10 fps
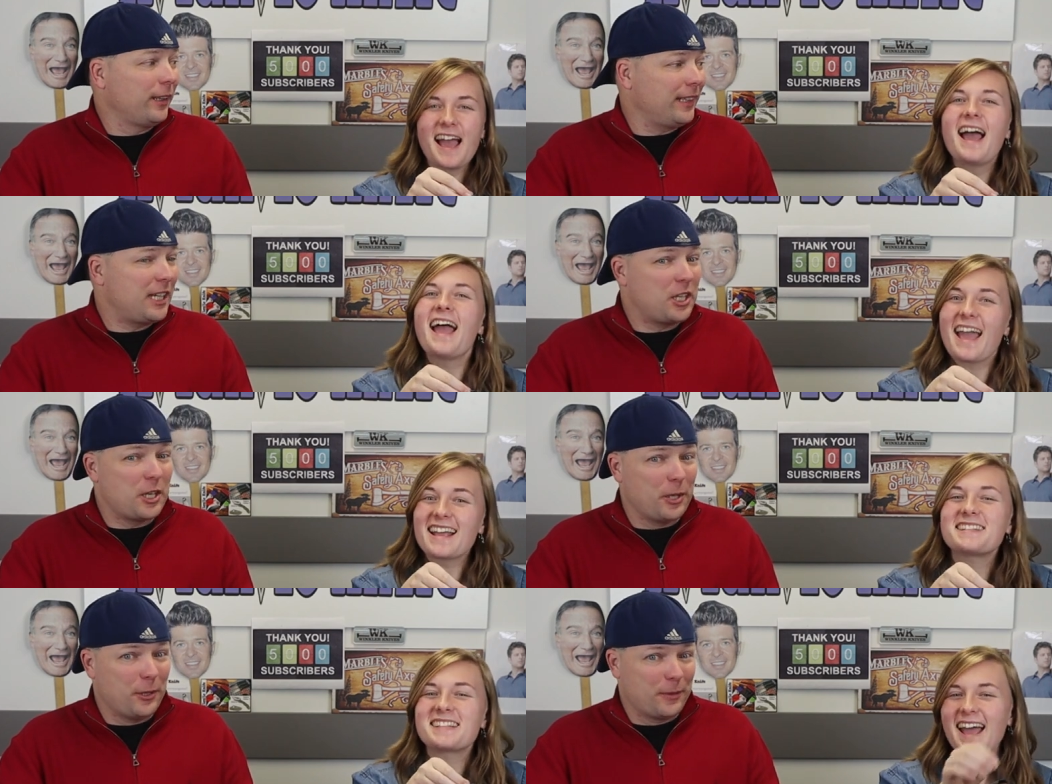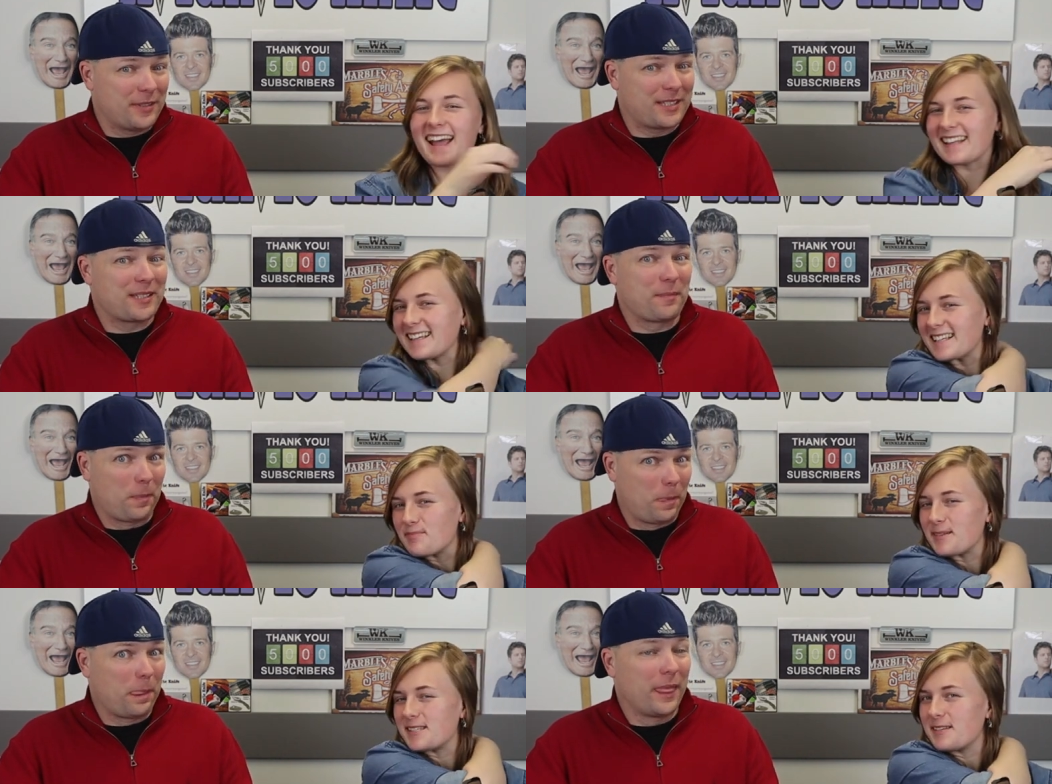Speaker 1: really exactly, use. Exactly,
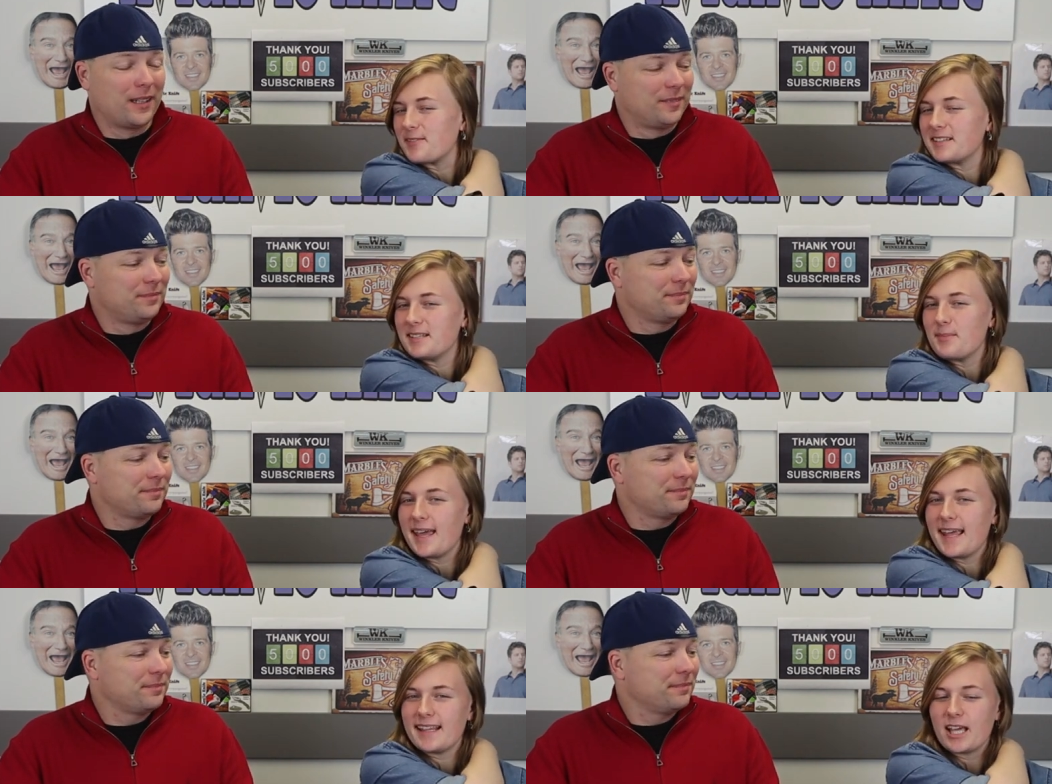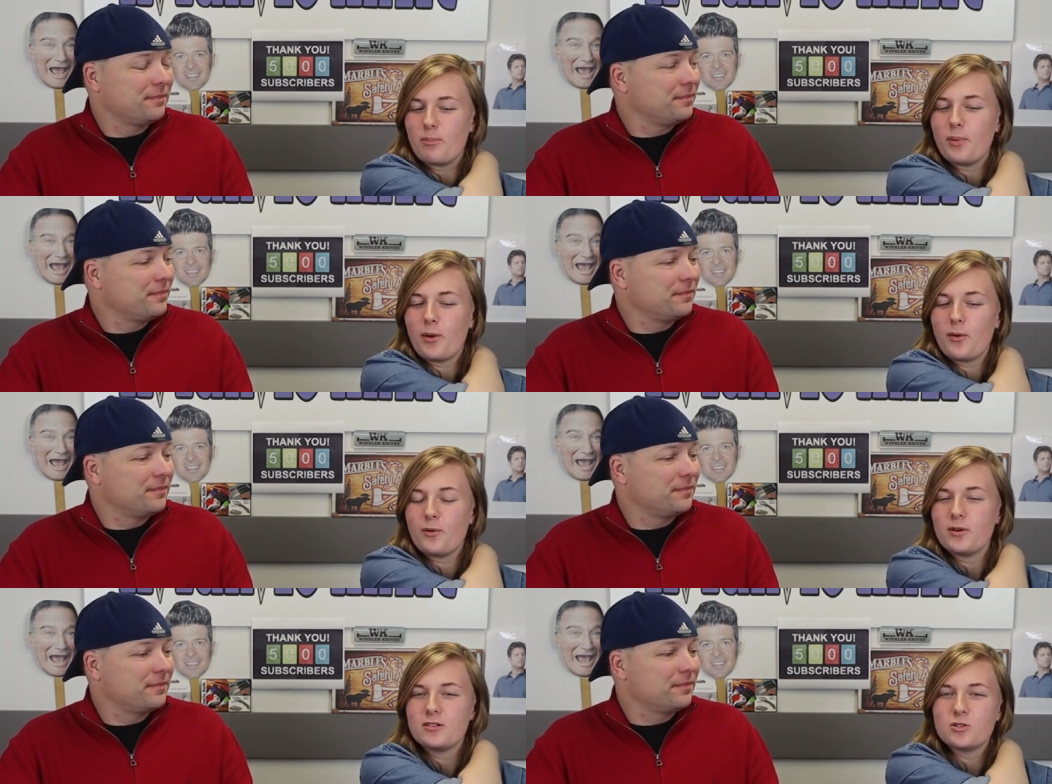specifically made, like a
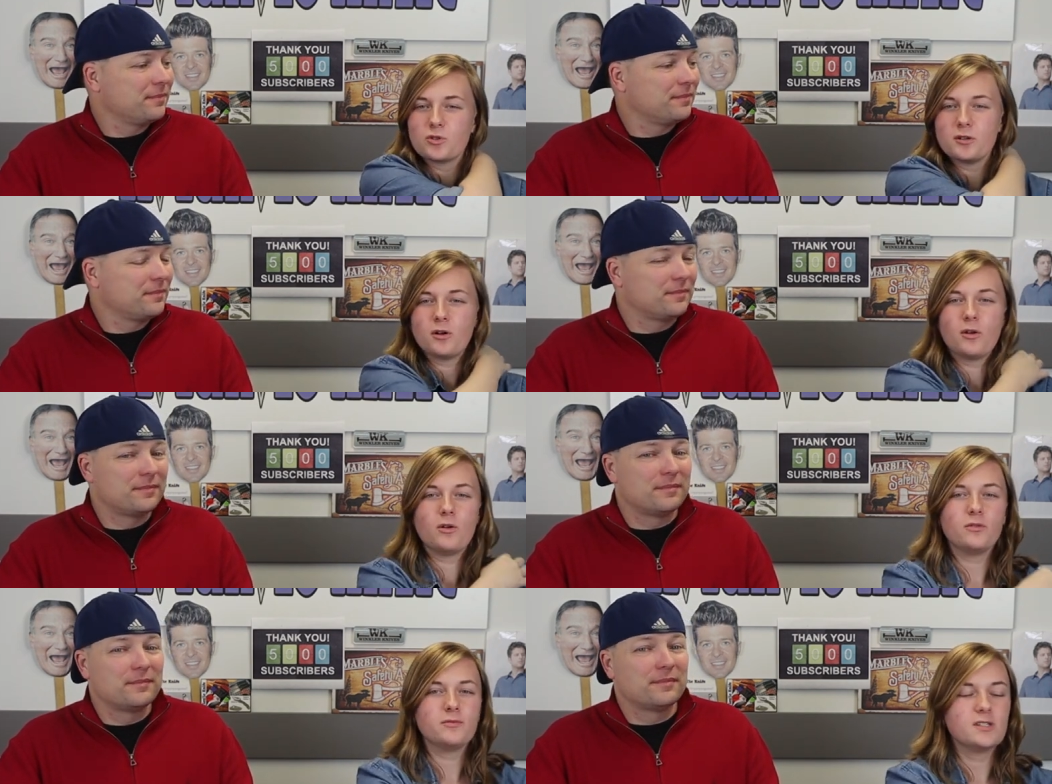bow drill hole